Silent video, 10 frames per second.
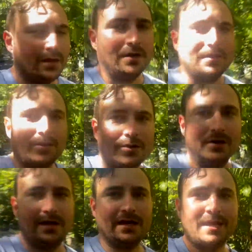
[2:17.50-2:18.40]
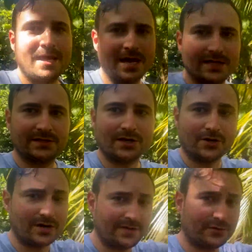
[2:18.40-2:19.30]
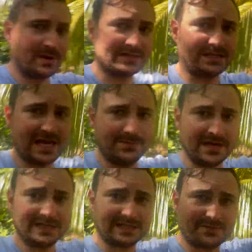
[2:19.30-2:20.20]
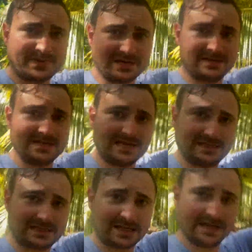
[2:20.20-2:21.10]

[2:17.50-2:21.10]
All right, so after about 10 minutes, I picked these.